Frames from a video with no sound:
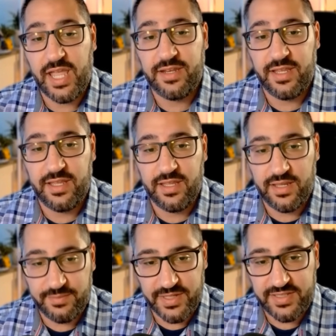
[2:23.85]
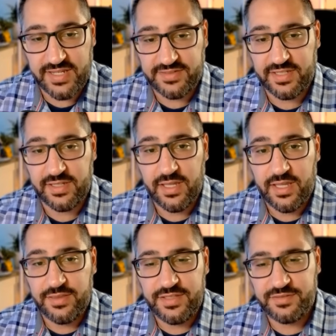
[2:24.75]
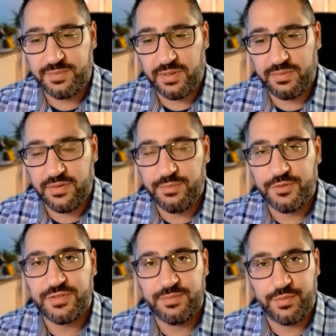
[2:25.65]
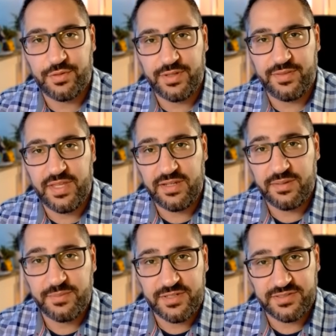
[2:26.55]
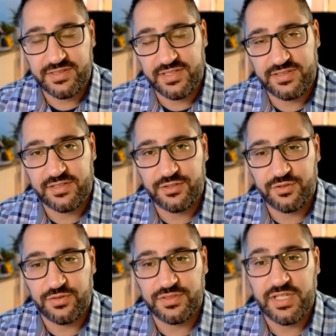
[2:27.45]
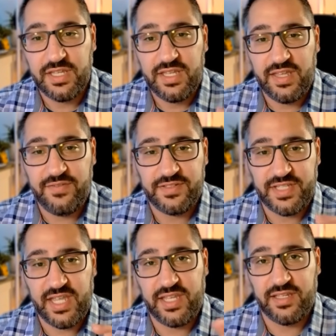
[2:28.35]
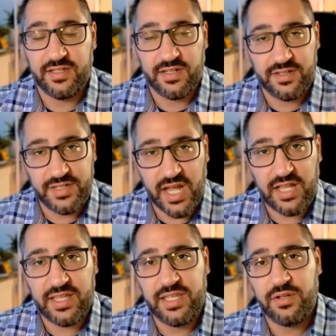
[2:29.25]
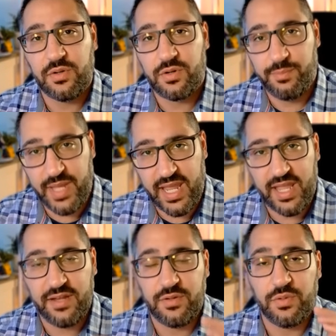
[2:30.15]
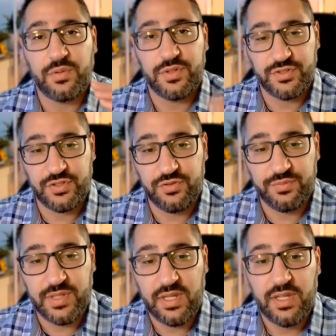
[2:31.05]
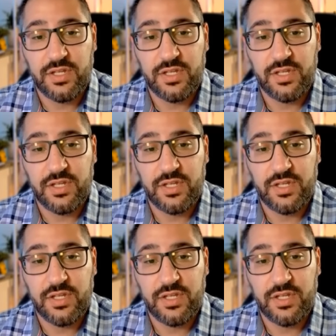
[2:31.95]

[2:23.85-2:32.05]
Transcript: And in my testing, this is probably the most important thing because this controls if it's a a dolly or a pan or a zoom.